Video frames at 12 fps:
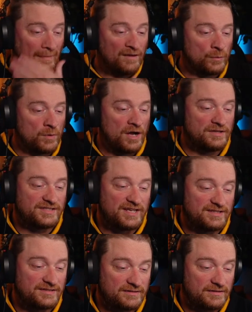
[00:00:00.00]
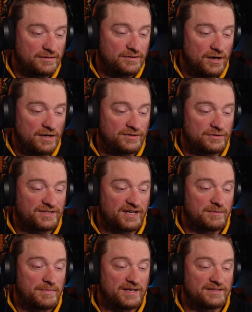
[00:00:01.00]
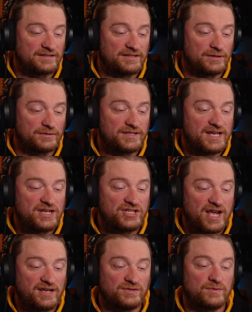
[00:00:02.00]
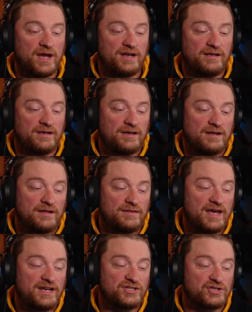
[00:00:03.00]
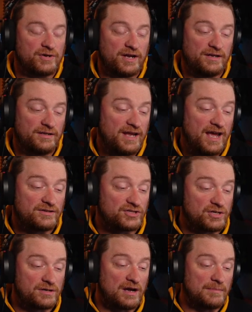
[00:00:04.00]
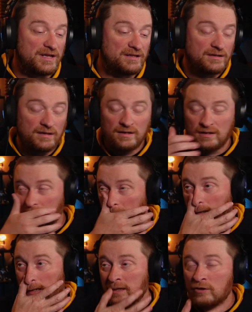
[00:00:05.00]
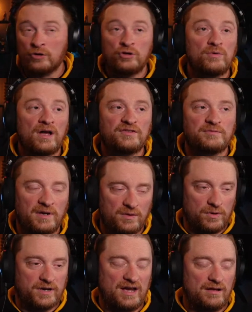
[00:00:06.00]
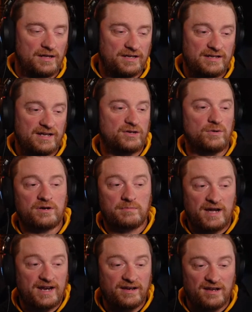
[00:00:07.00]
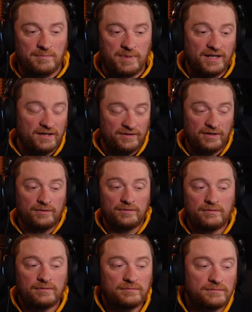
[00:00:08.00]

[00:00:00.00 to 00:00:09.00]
Ron says Gonzo second base until TJ is ready. Then he's traded. Yeah, sure. I mean, you don't know who else might work out. Like Nick York might end up being a dude.